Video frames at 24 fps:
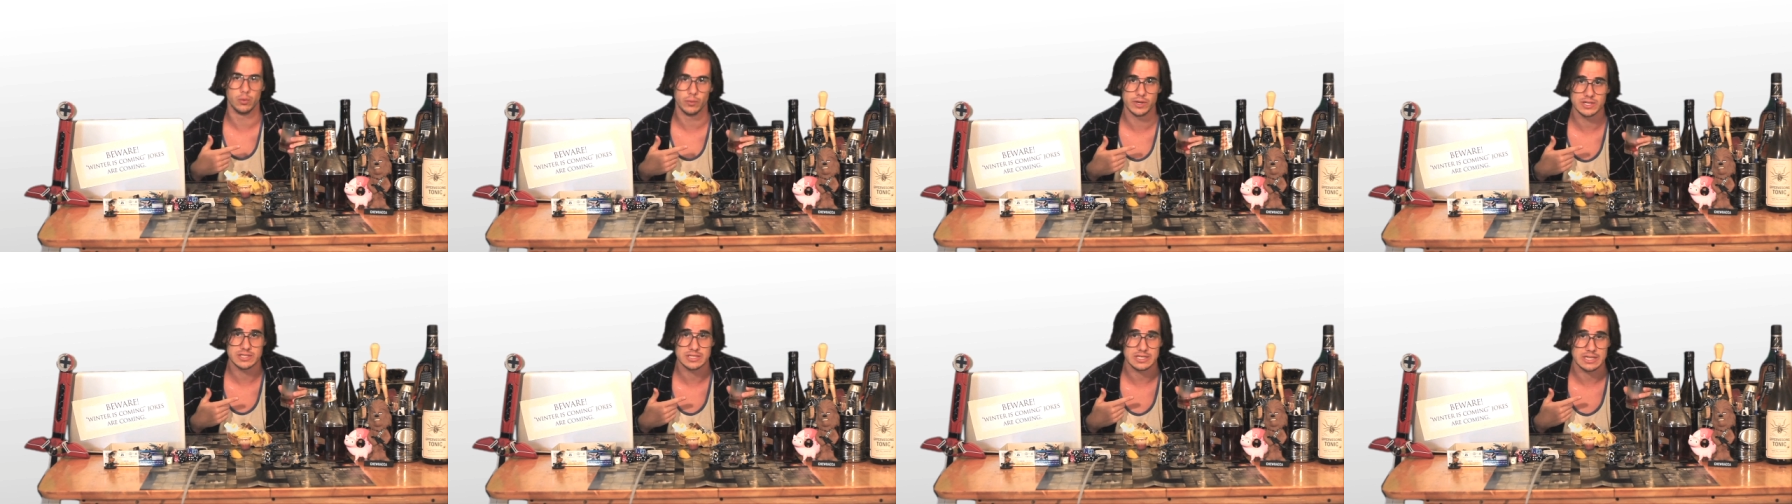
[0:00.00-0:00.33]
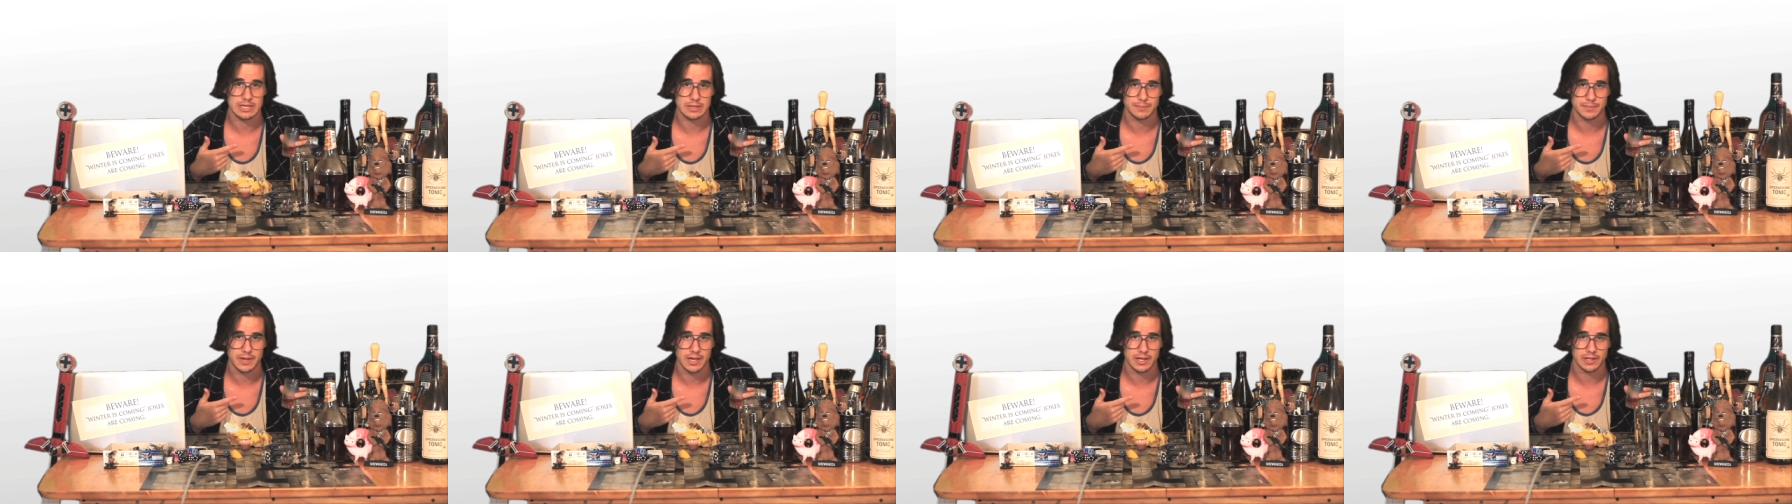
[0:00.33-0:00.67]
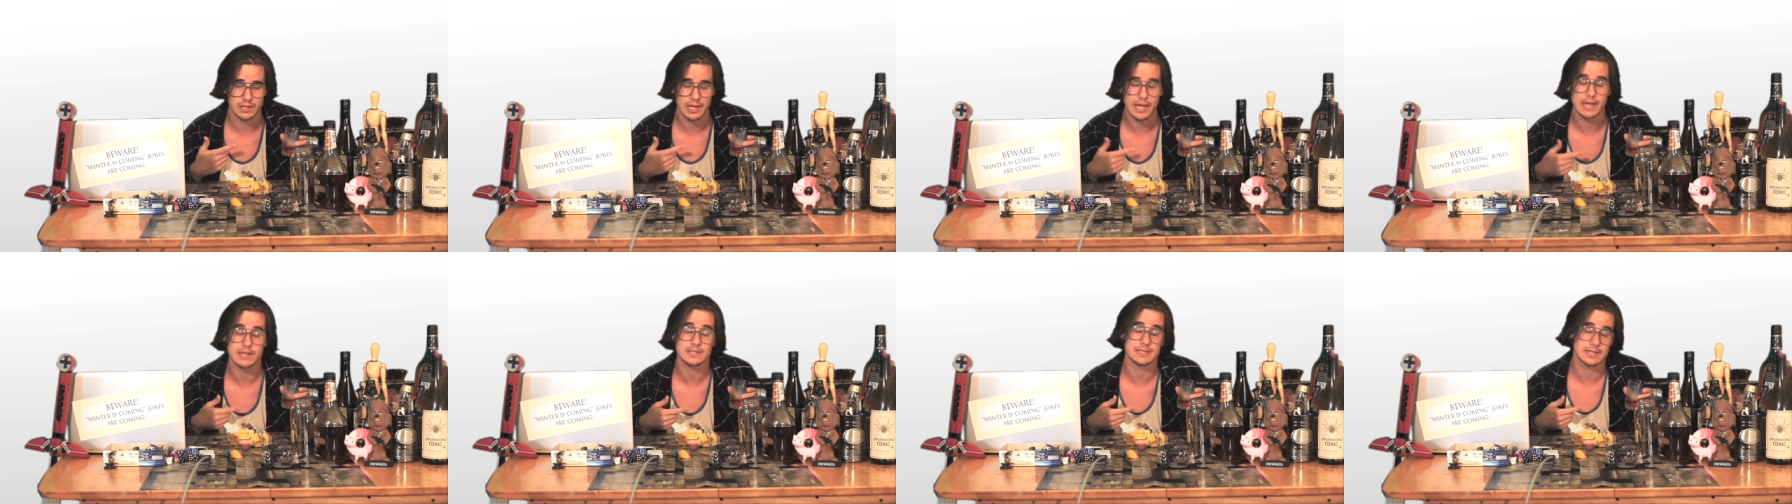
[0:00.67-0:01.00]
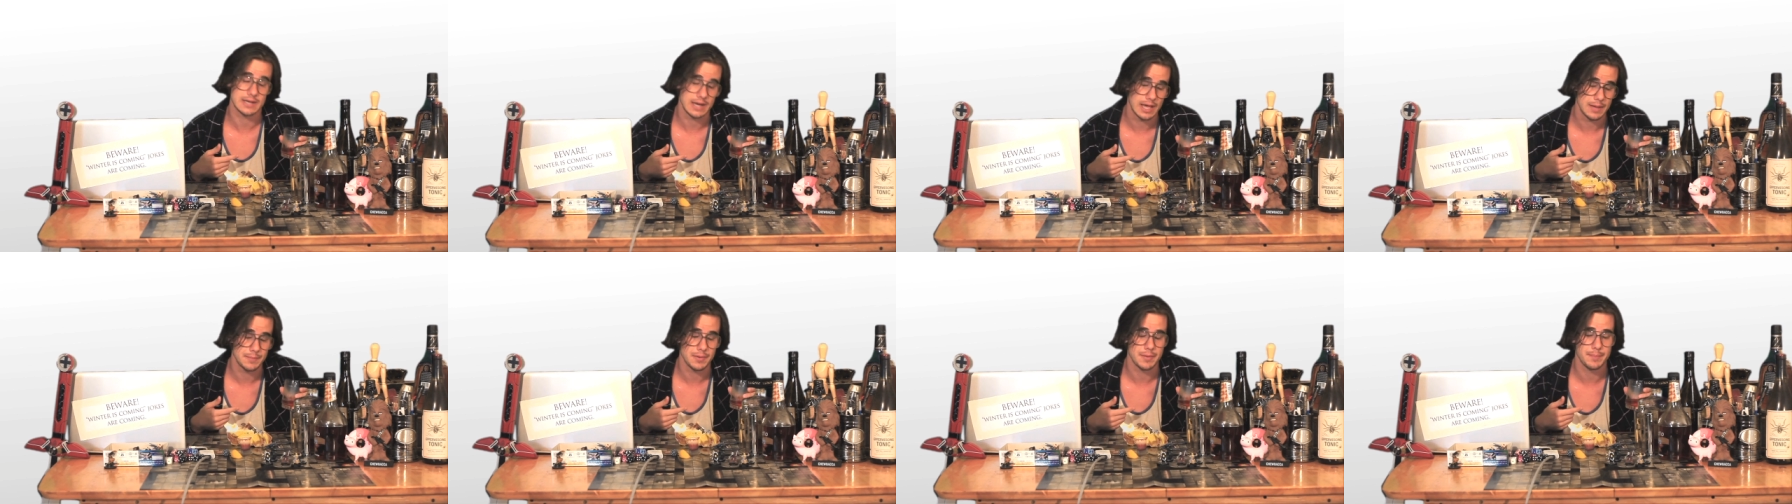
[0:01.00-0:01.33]
whiskey in my glass
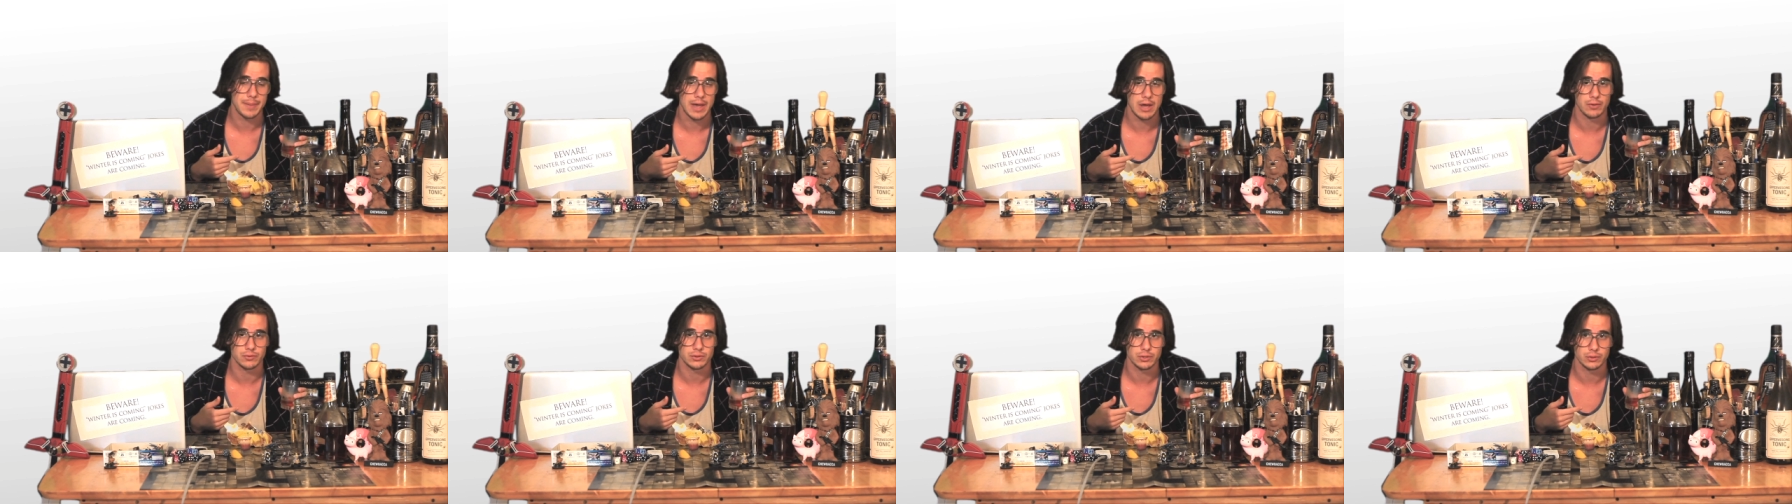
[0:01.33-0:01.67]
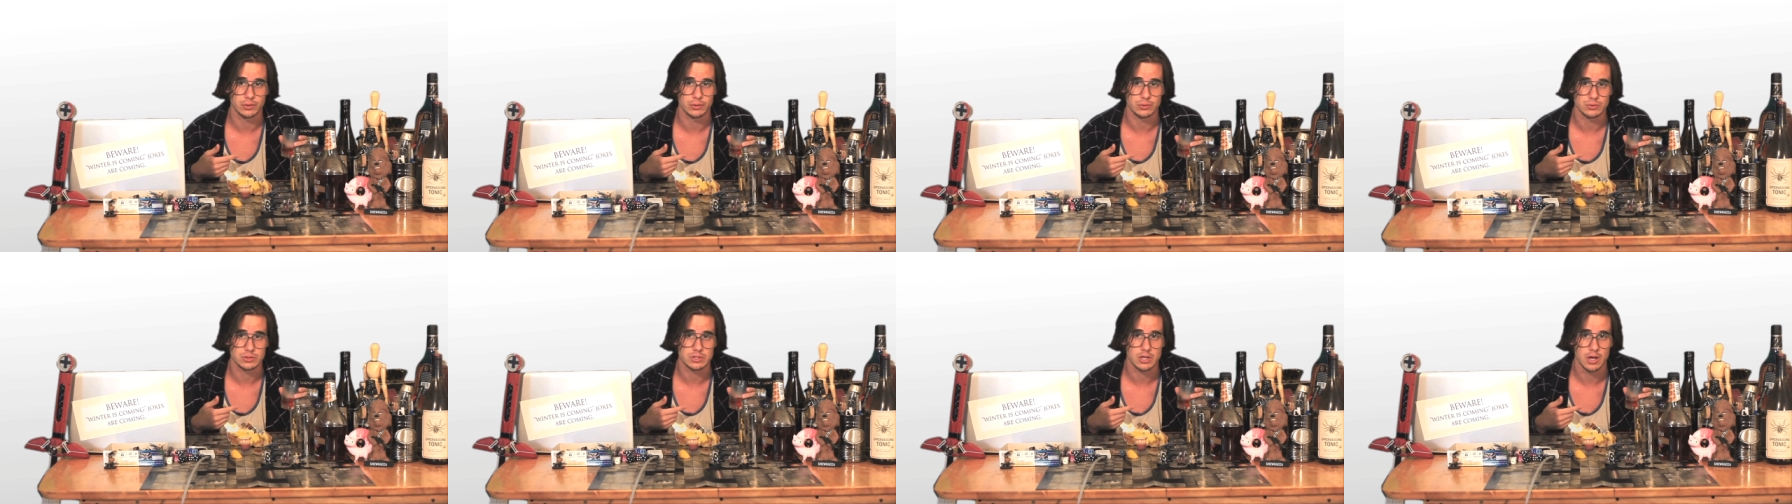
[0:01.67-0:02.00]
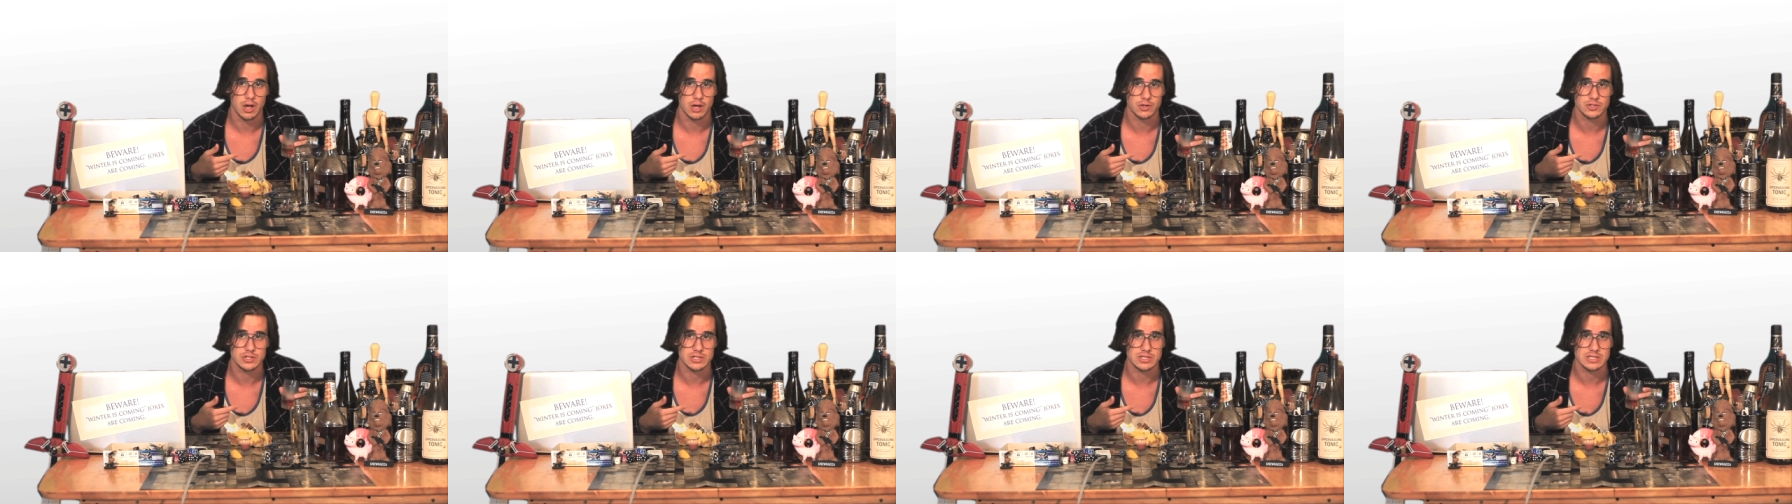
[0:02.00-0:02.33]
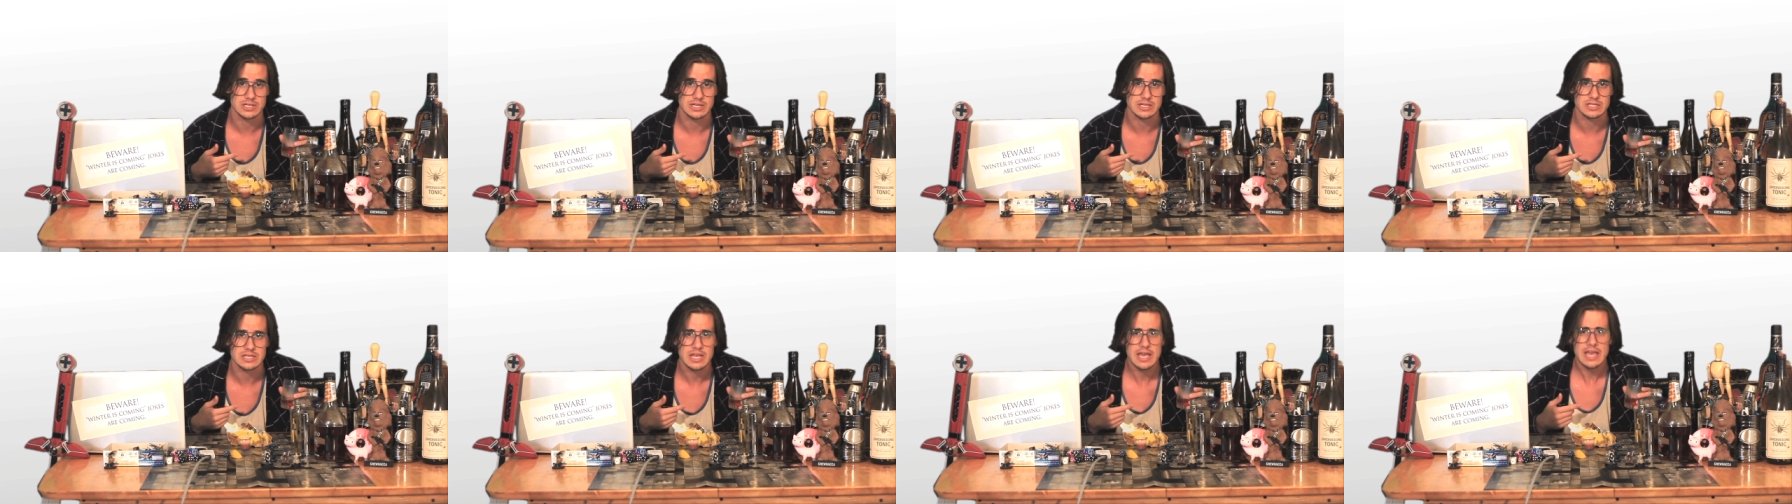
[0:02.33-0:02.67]
and I'm about to lose
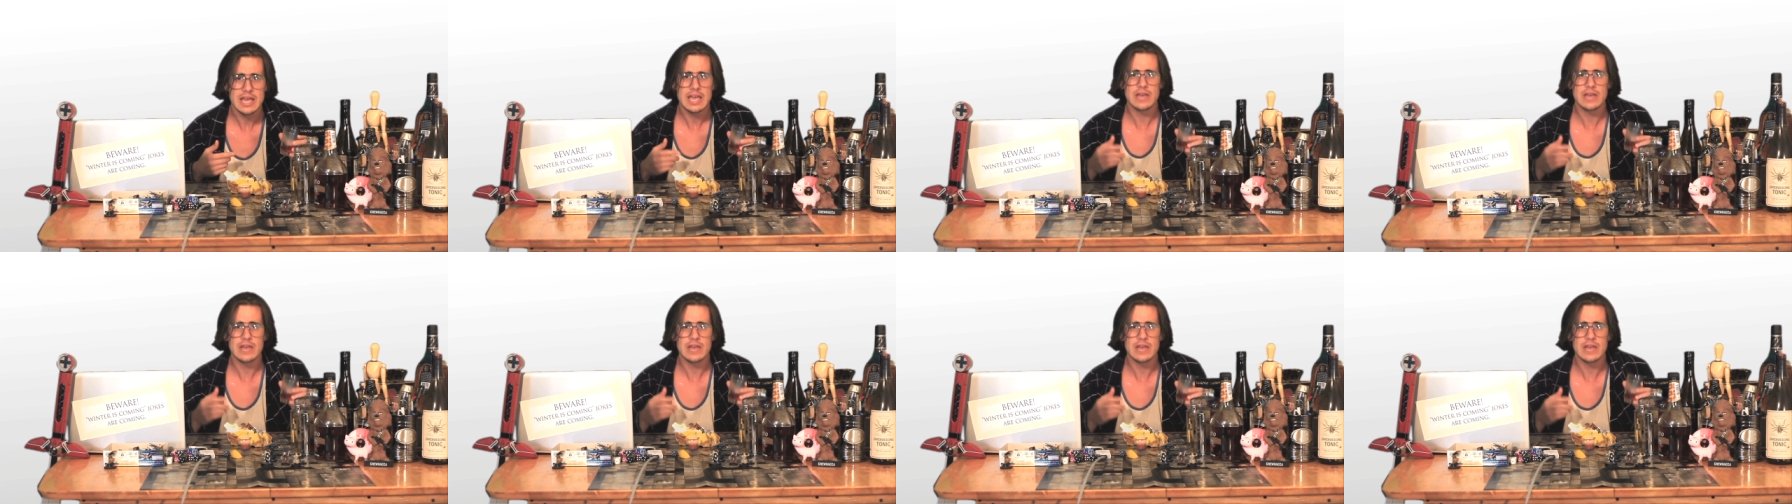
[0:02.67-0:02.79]
consciousness.